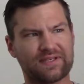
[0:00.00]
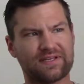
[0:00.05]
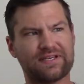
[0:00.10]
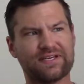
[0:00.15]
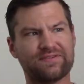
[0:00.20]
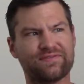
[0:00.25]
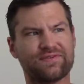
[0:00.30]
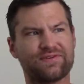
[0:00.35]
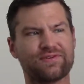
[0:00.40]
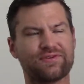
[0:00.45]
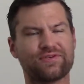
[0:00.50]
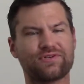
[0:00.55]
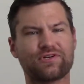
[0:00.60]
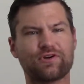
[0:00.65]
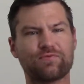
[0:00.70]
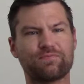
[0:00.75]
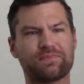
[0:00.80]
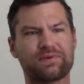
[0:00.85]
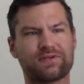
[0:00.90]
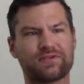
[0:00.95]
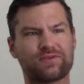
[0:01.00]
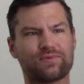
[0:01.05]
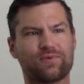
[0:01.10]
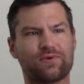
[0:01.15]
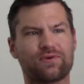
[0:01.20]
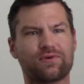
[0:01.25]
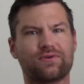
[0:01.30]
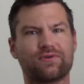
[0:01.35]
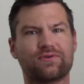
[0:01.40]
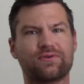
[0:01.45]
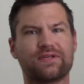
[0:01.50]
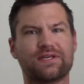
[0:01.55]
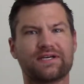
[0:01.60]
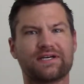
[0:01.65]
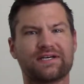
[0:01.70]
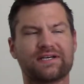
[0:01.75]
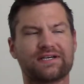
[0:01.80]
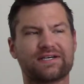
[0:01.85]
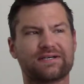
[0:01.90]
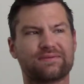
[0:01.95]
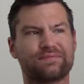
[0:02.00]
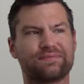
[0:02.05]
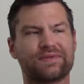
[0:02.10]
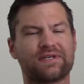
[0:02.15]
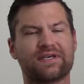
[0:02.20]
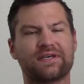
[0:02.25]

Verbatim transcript: in the nootropics world um,